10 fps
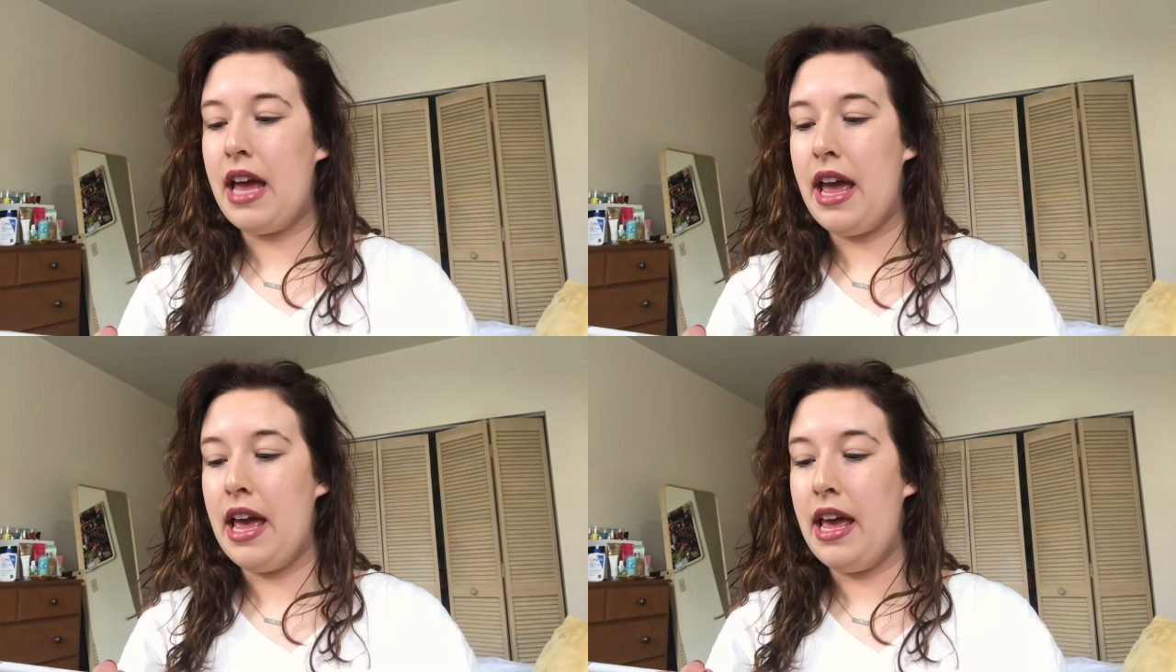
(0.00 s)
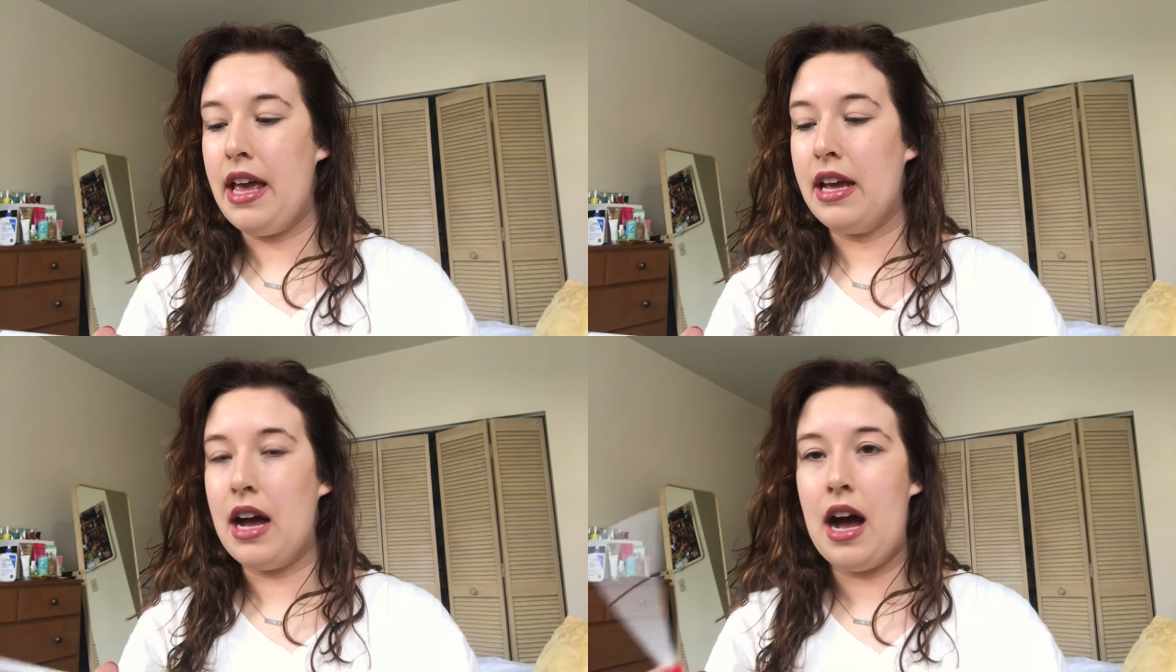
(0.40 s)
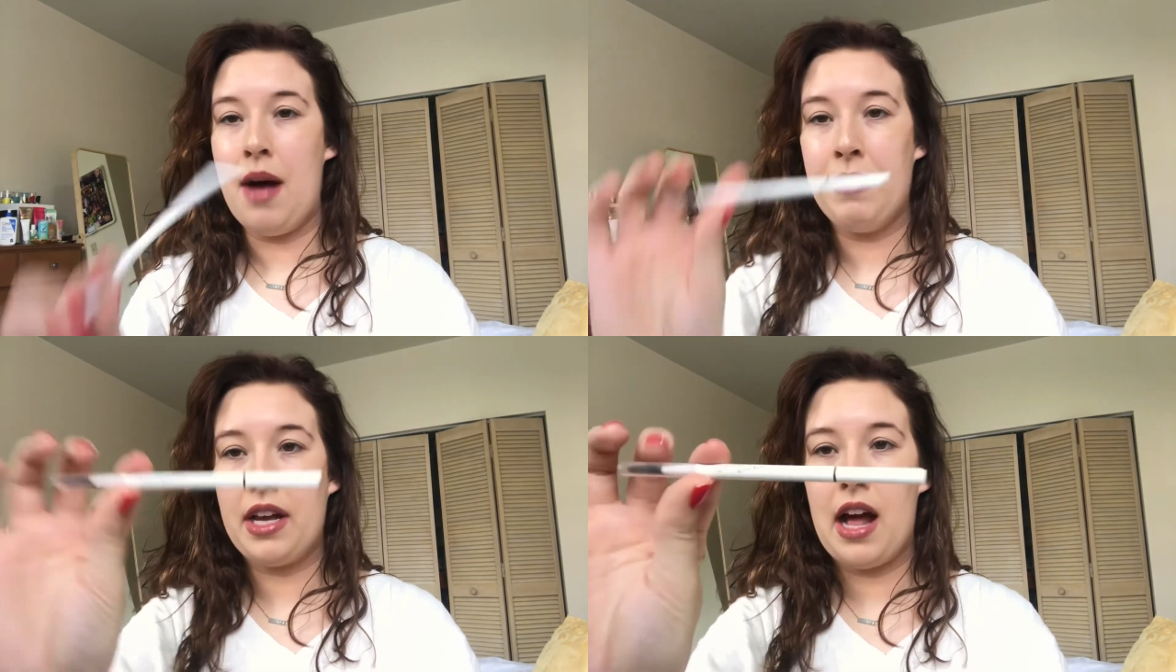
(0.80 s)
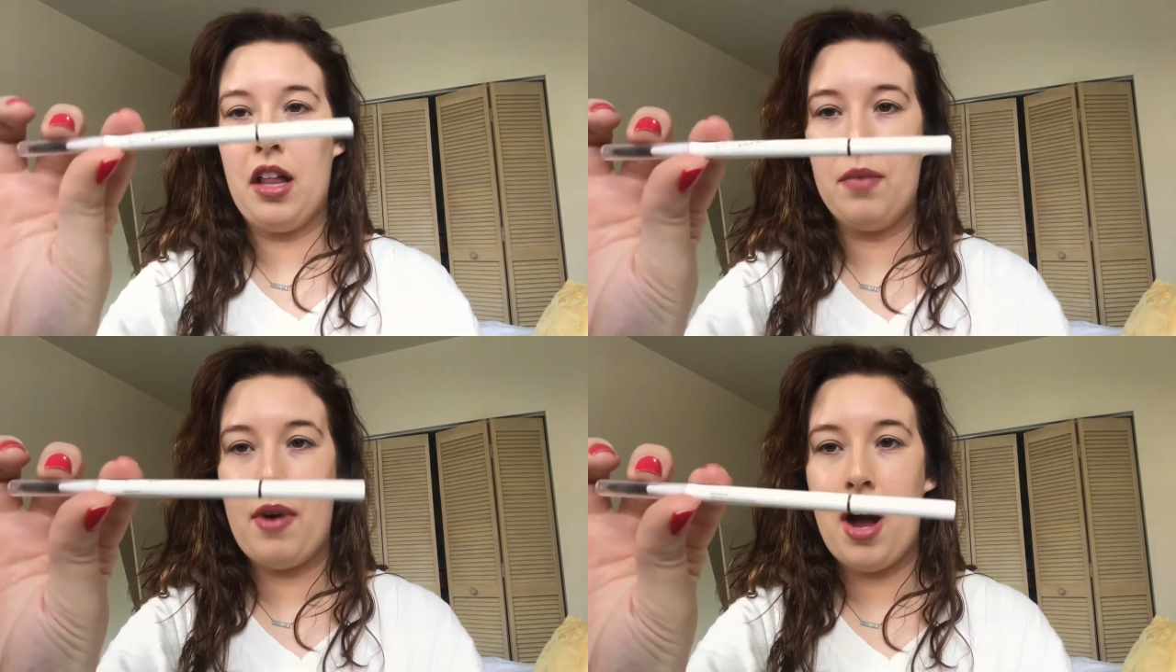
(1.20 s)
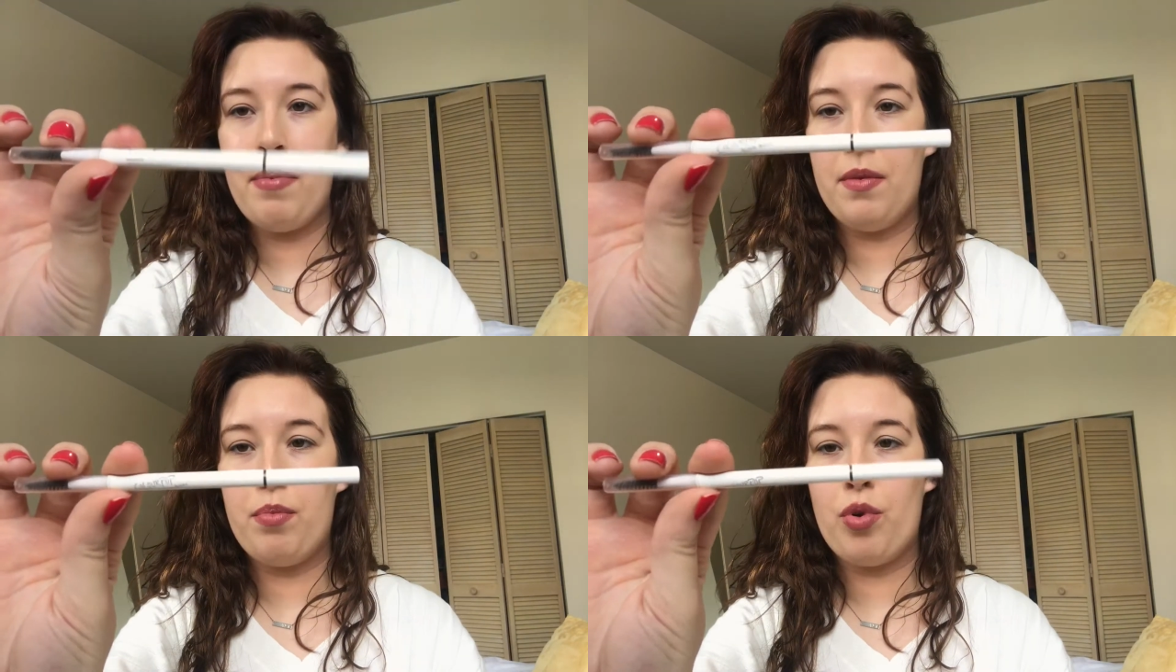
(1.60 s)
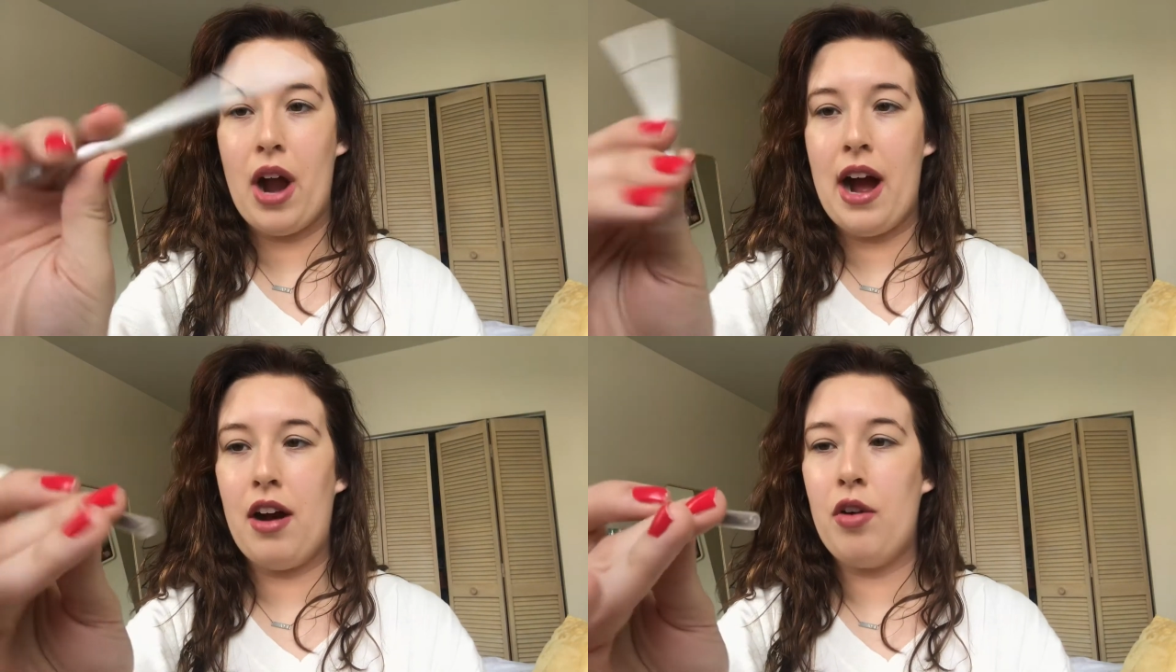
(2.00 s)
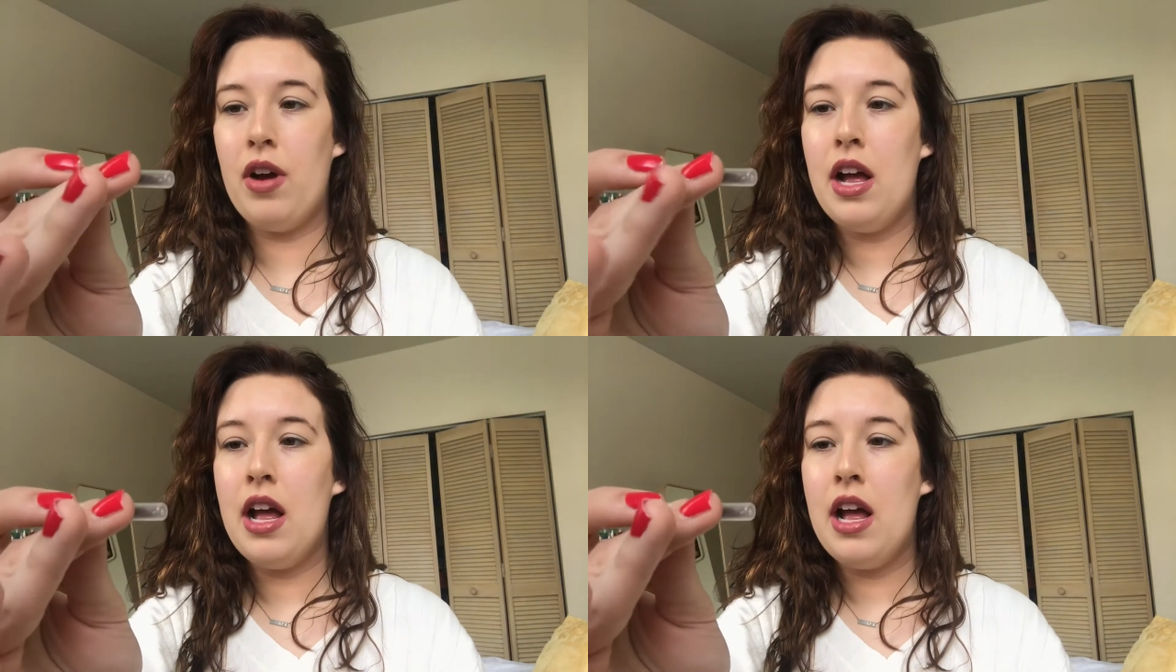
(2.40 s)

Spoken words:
the ColourPop Brow